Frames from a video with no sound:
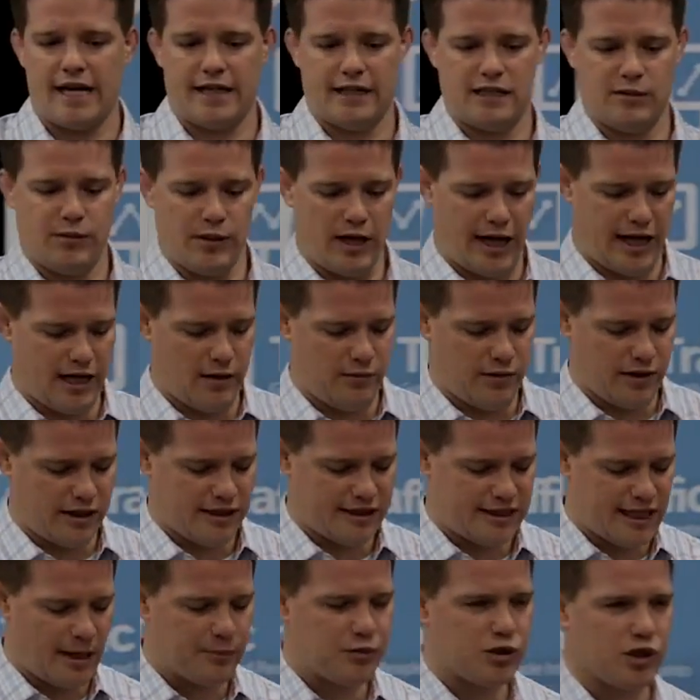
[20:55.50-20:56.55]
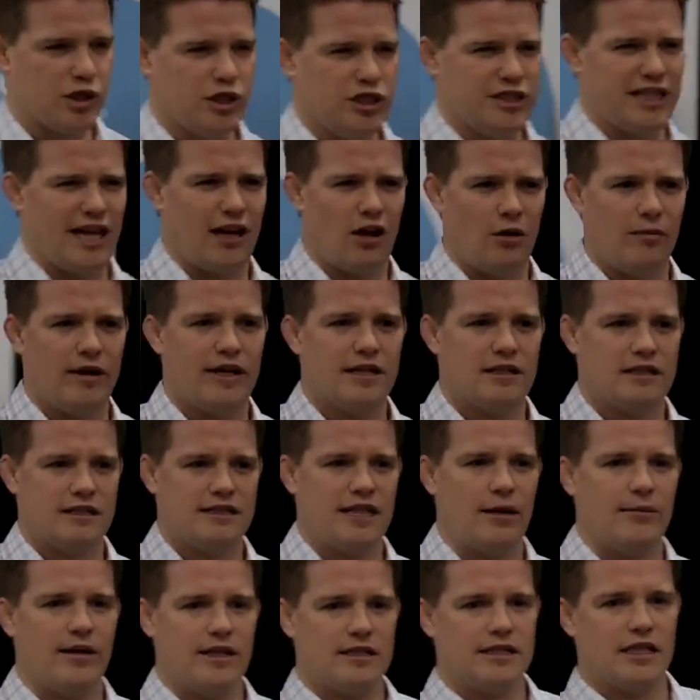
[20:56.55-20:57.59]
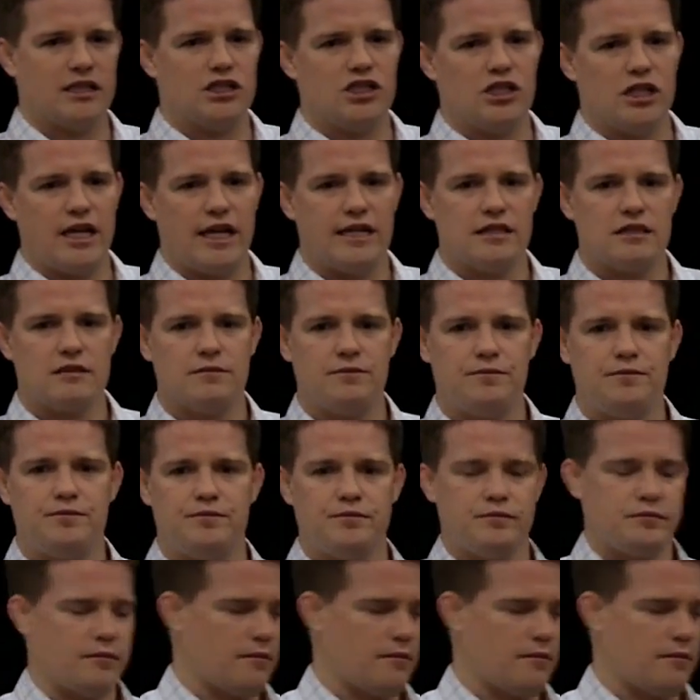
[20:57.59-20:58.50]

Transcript: tactics behind it. But conceptually, does that make sense to you guys?